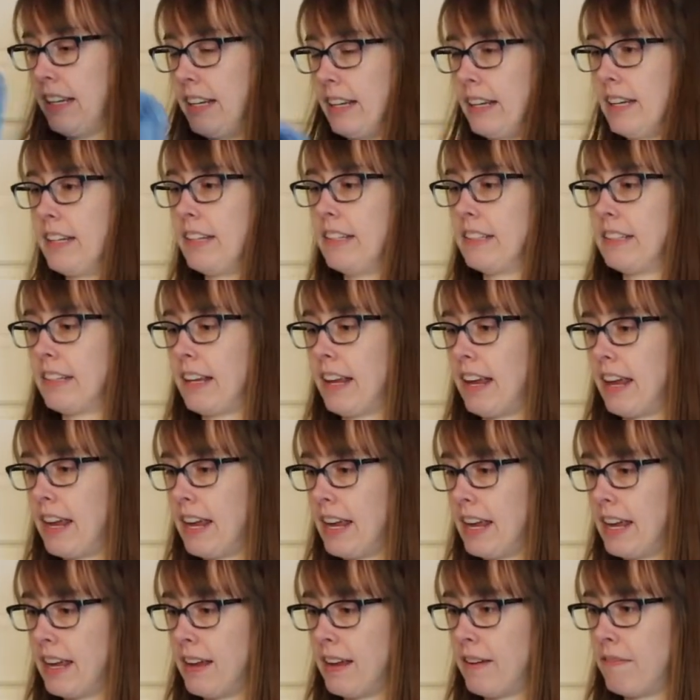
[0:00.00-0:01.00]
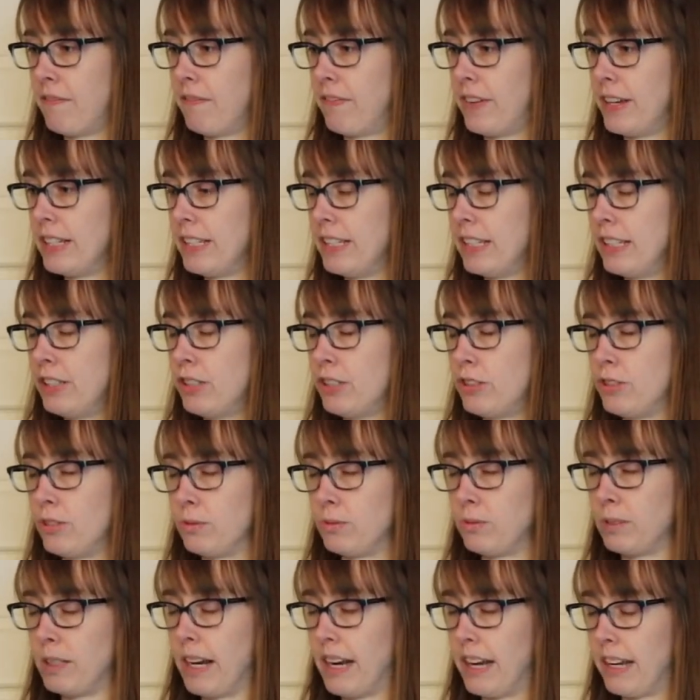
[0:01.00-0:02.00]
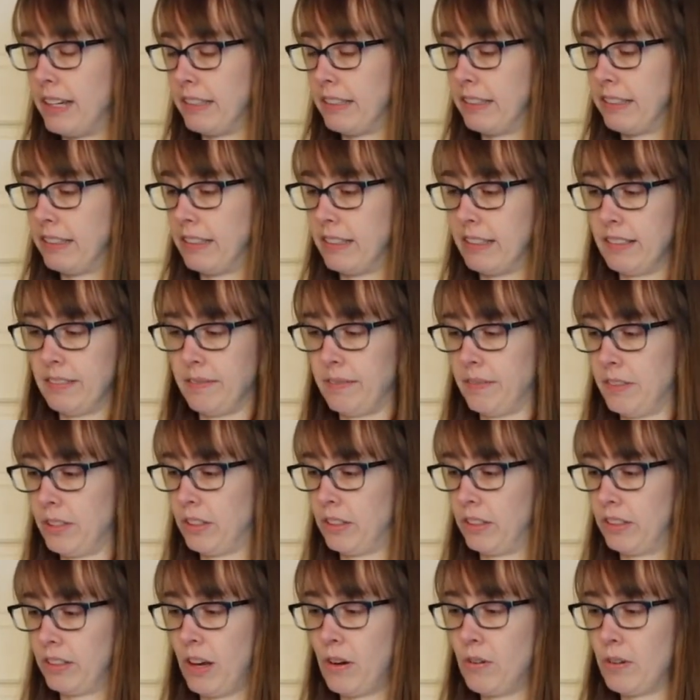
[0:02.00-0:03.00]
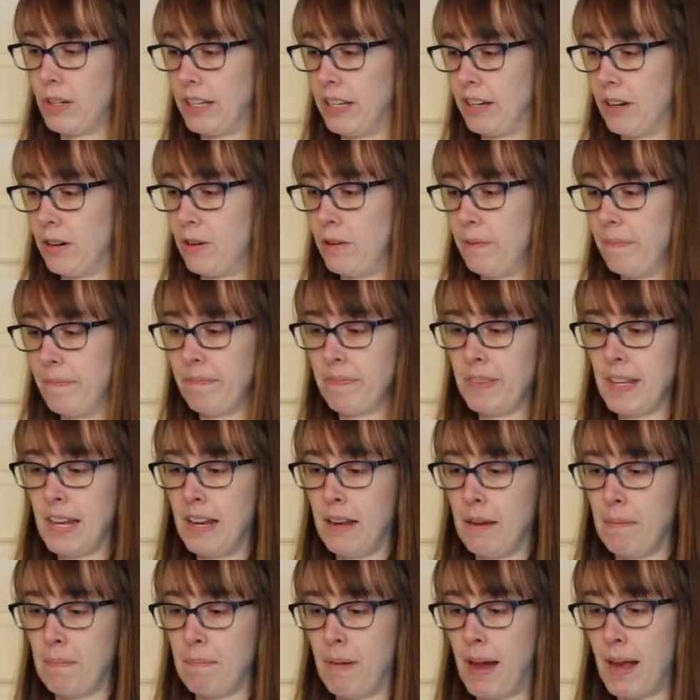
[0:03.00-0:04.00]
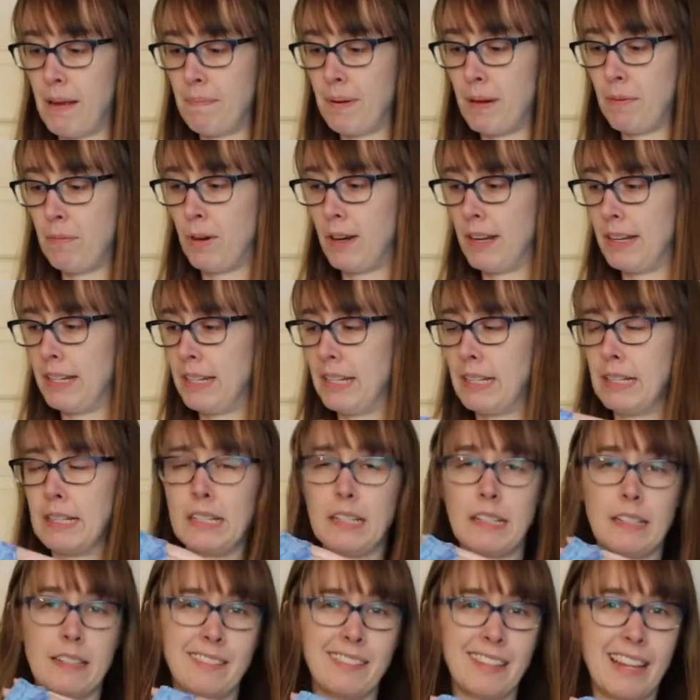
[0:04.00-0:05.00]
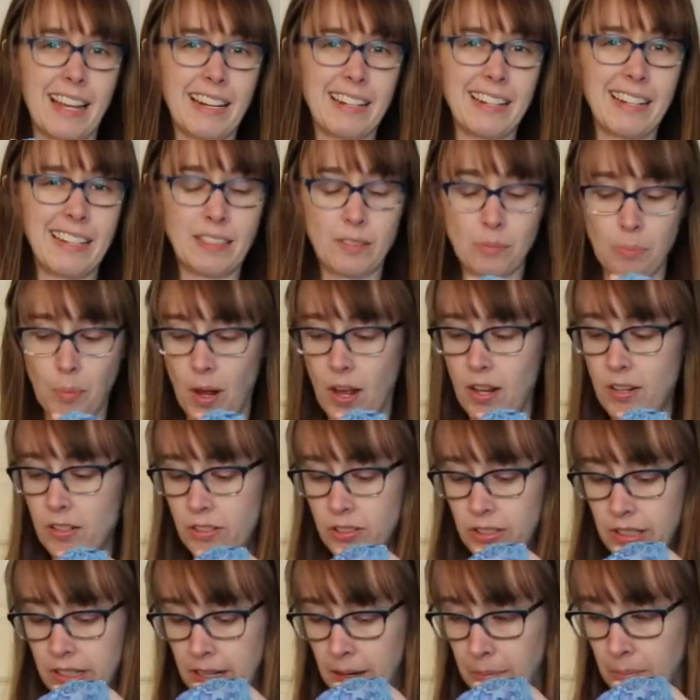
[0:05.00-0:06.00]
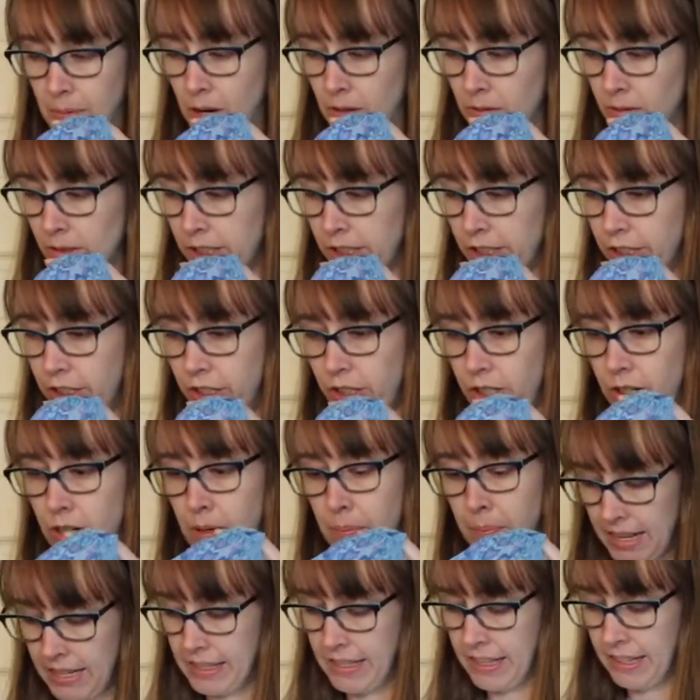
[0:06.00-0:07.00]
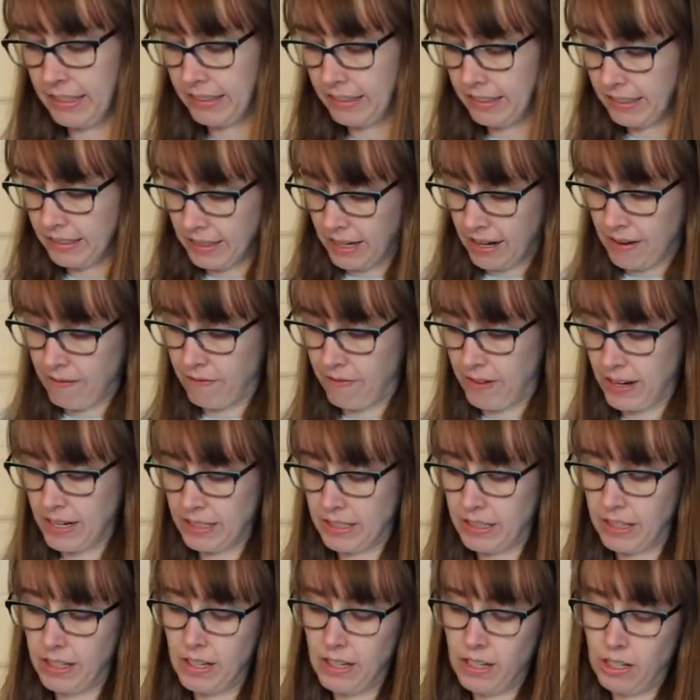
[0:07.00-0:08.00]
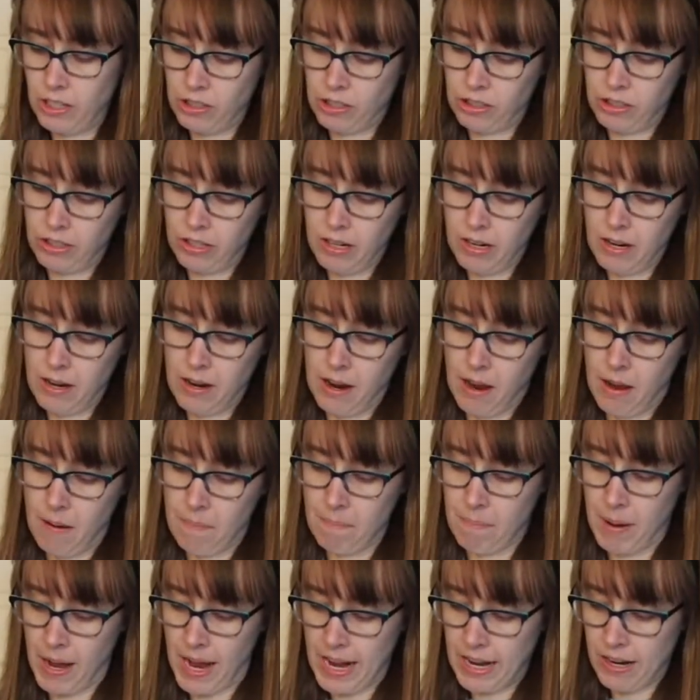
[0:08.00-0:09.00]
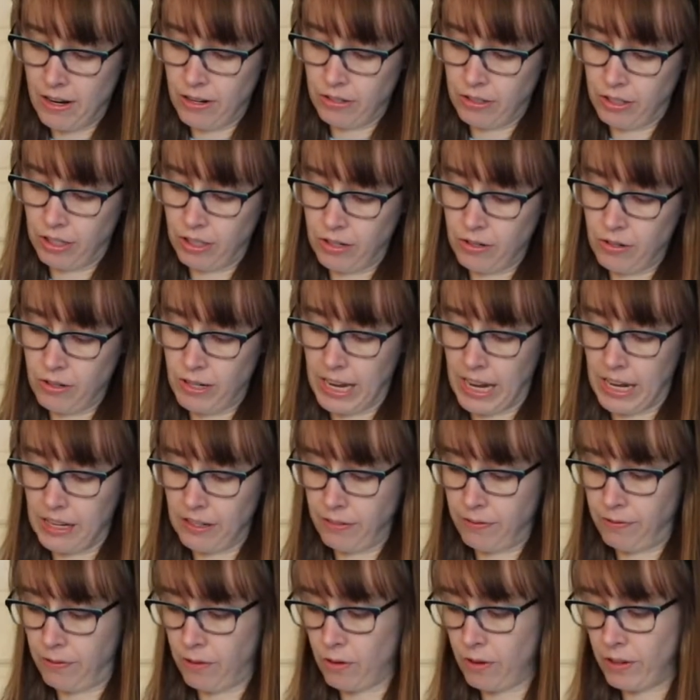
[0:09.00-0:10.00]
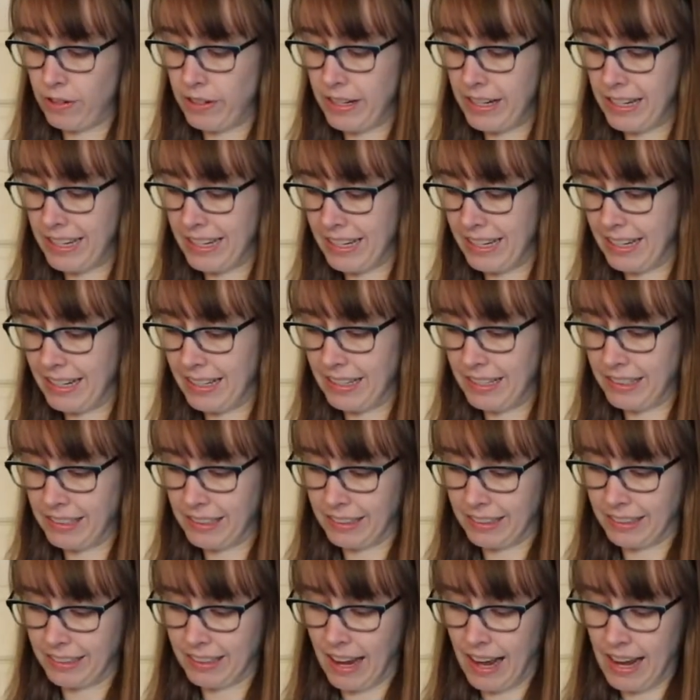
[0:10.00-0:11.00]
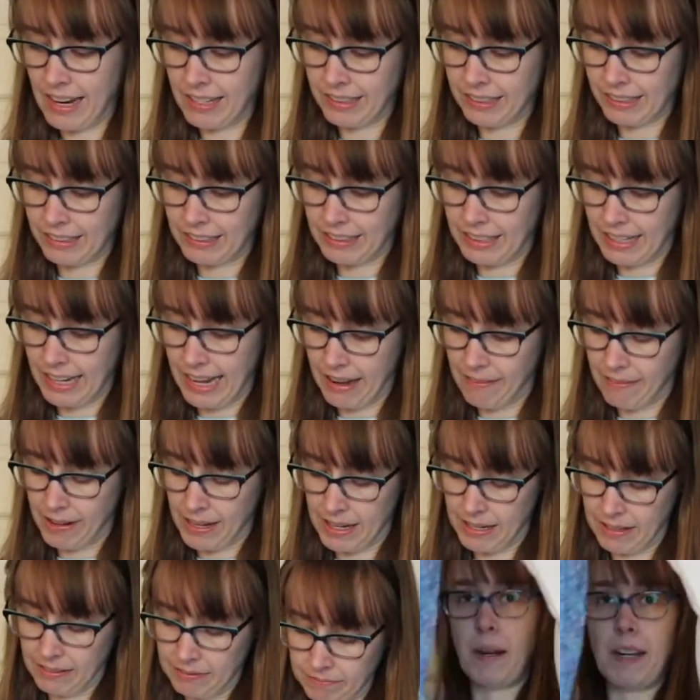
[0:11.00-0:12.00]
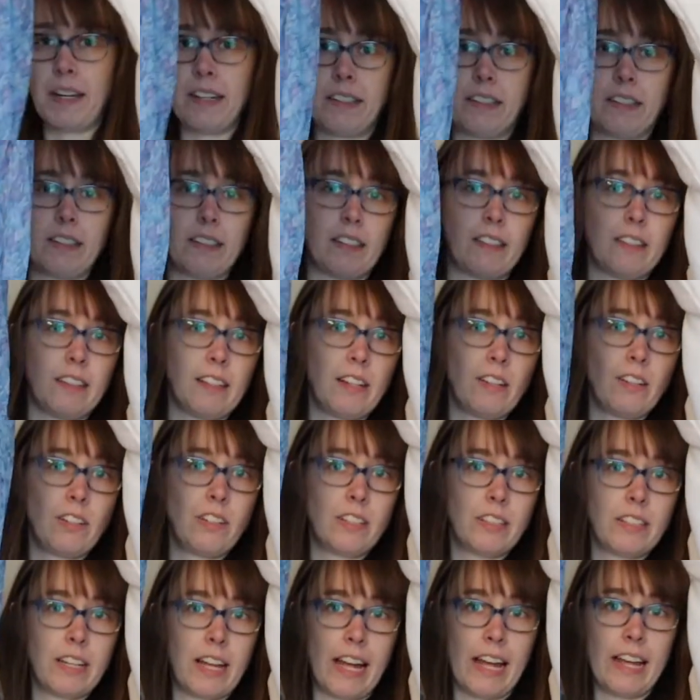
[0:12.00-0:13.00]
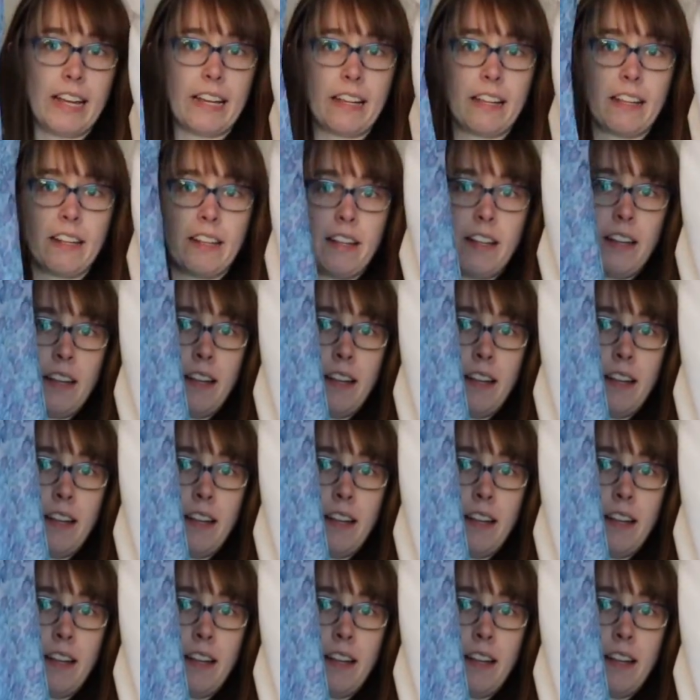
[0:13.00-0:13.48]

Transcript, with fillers: is a vintage dress. So cute. Might be one that needs modeled. I'm not really sure. This is a vintage Byer Too, California. It is a size 11, but it's this little like